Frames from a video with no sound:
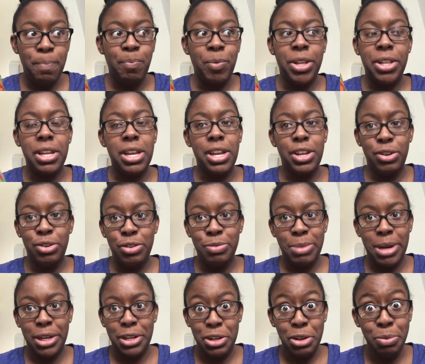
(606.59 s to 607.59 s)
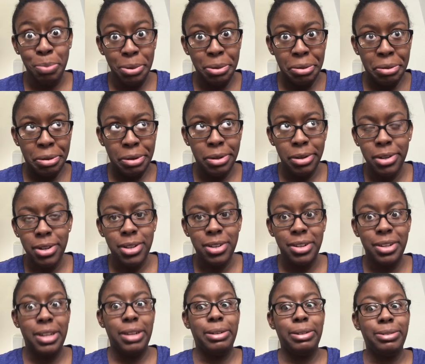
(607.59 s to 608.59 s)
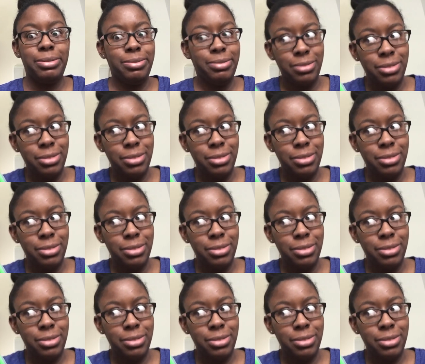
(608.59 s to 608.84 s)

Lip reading: and then use my coupon, you know,